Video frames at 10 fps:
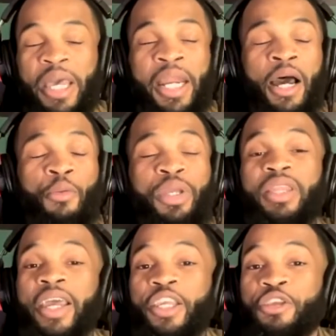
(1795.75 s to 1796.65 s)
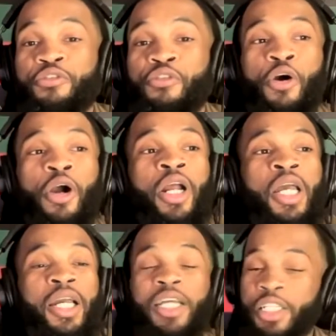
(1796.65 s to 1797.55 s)
And we thank you for
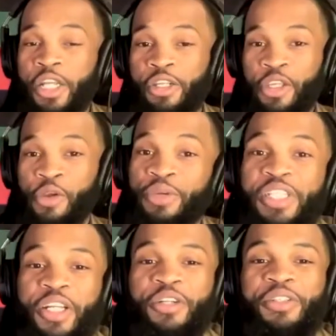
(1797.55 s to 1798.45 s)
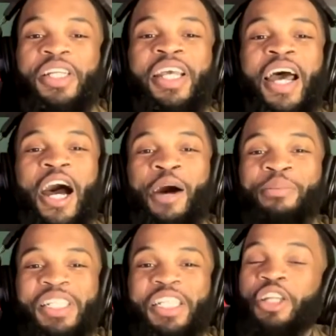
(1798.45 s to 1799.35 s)
continuing your research
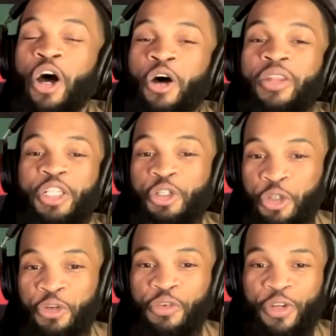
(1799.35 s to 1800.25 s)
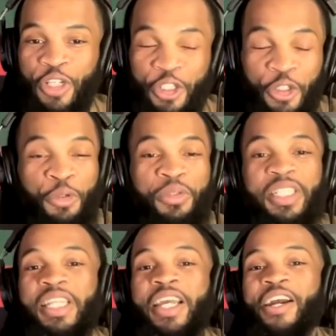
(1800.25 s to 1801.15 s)
and just all that you do for the
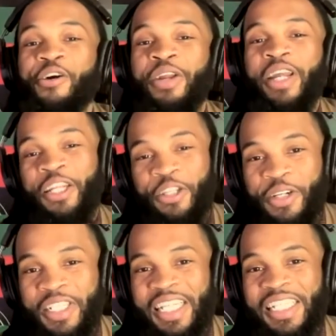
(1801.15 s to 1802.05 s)
students there on Illinois State's